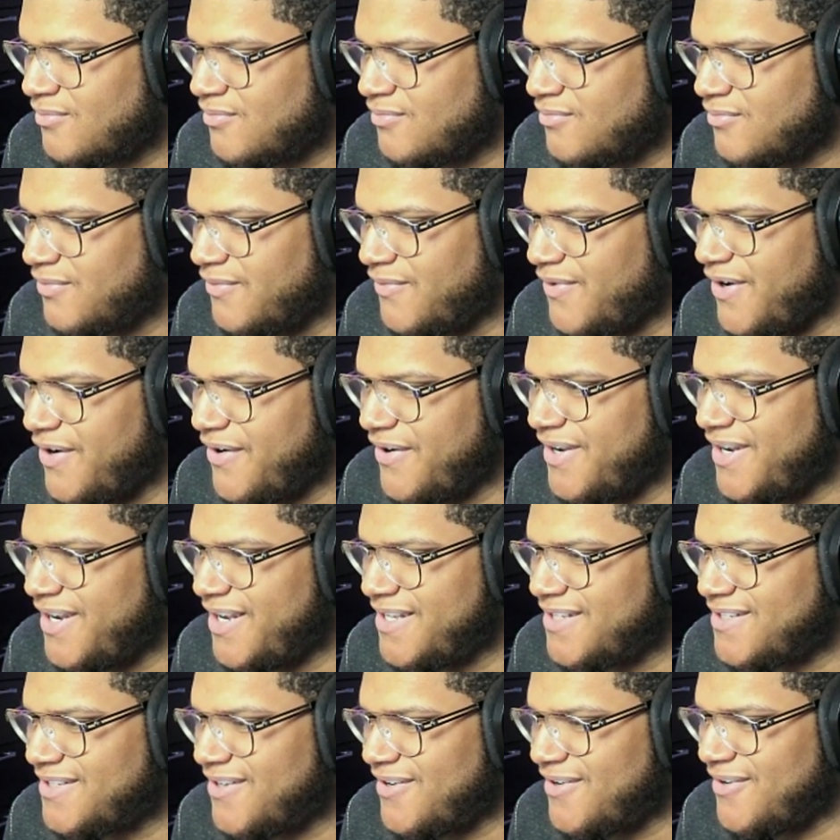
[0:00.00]
Very
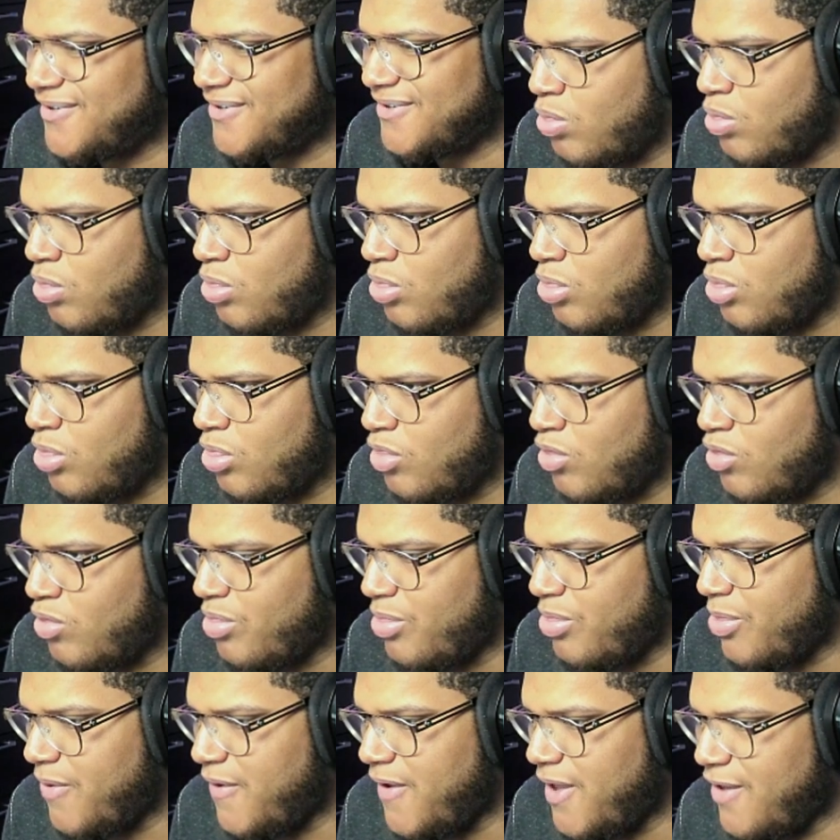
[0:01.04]
neat song.
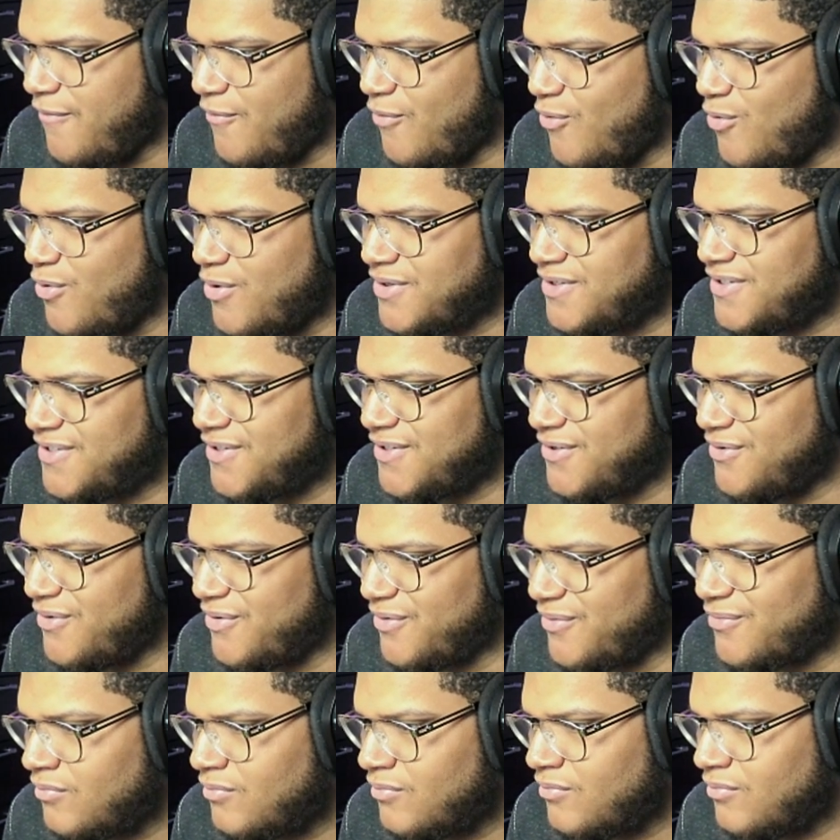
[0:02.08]
I have horns
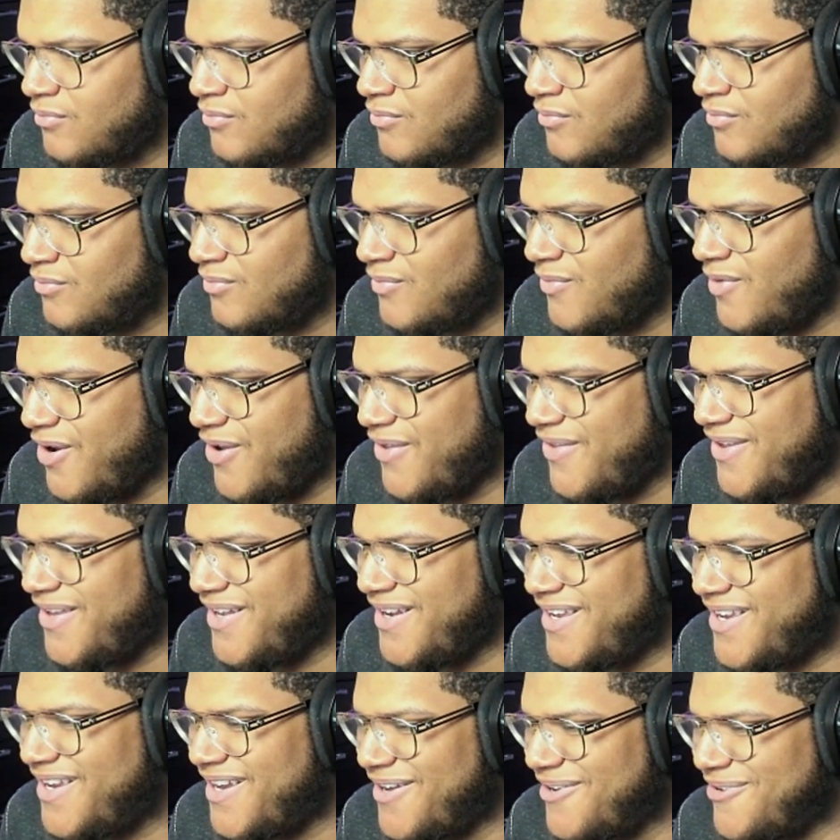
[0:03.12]
too. Are there
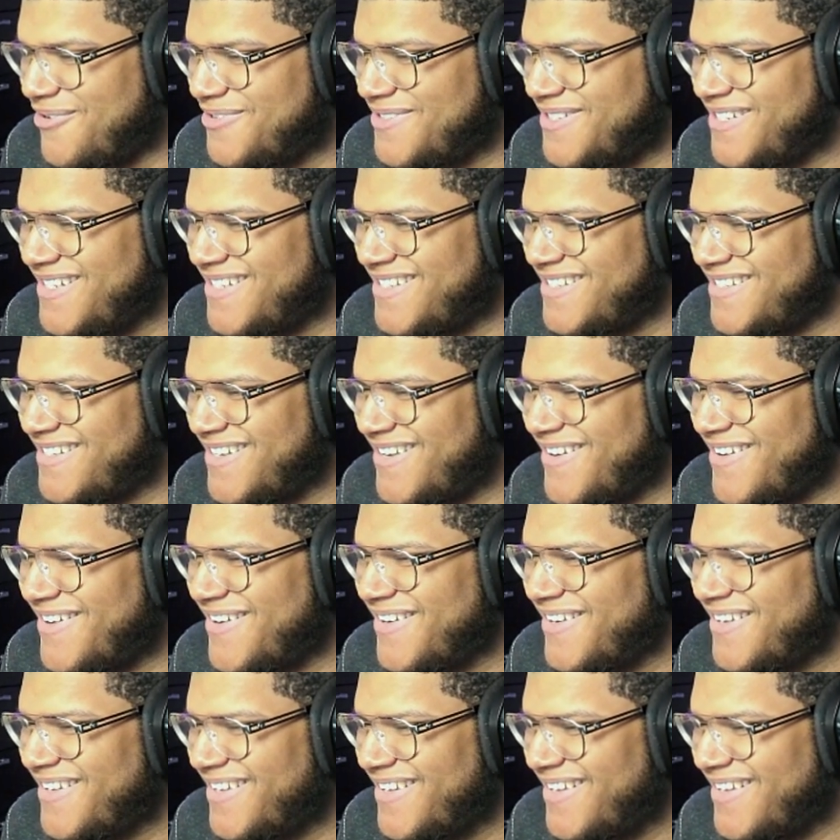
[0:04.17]
any cuddles in the song?